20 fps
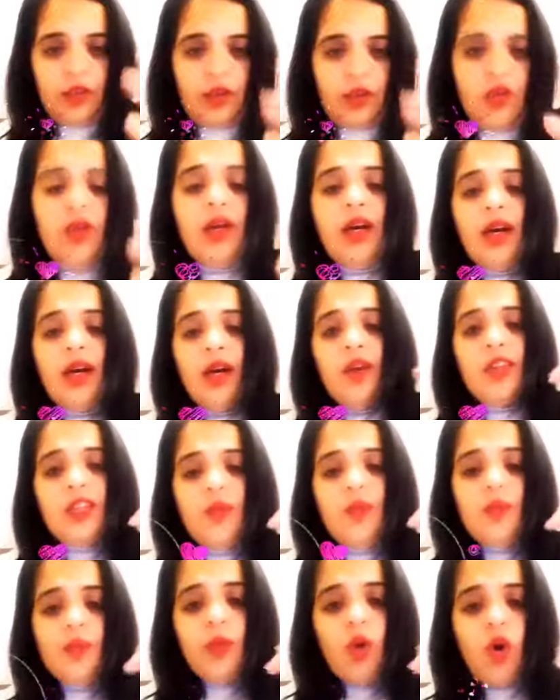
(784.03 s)
know, the
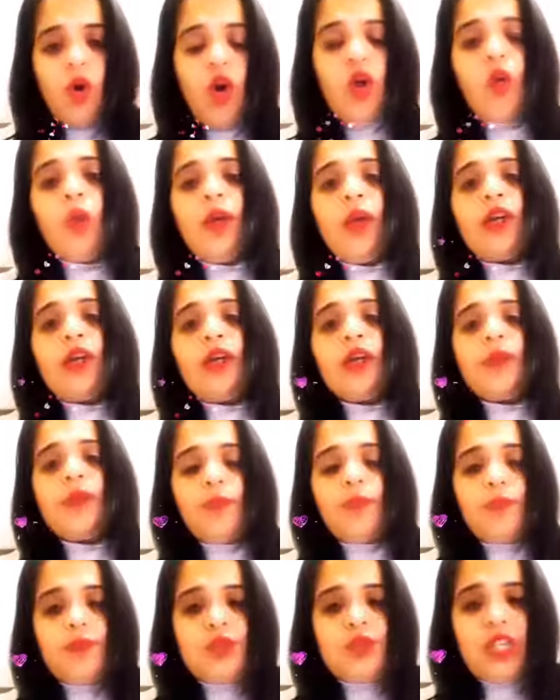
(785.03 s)
more we're going to
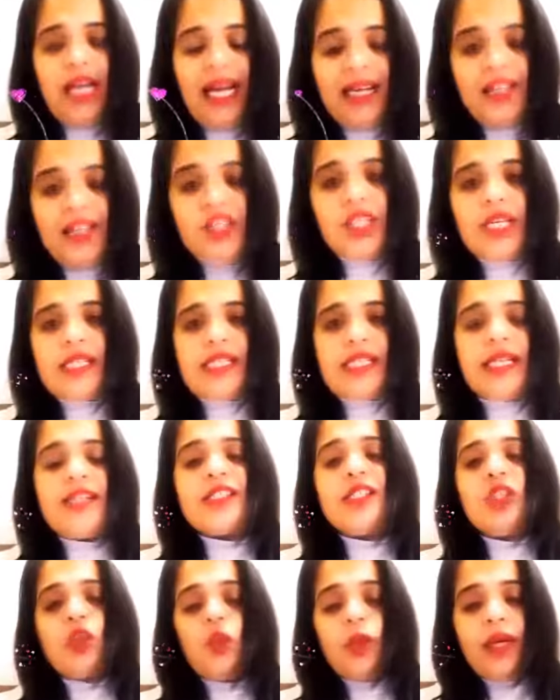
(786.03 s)
challenge ourselves
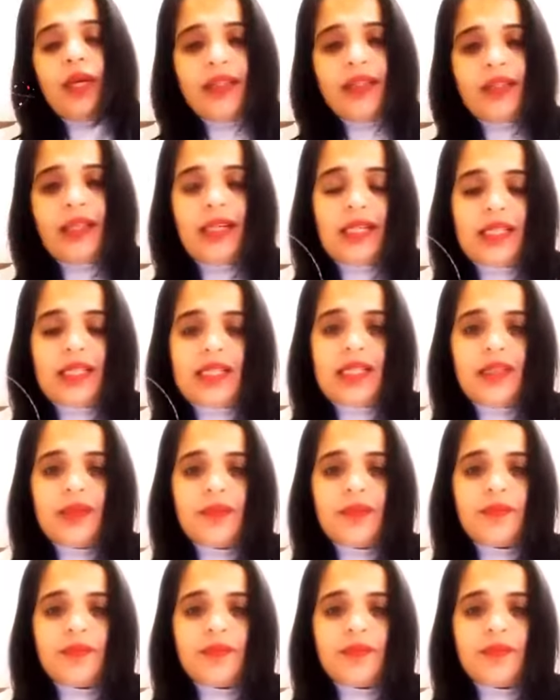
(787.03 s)
in doing things.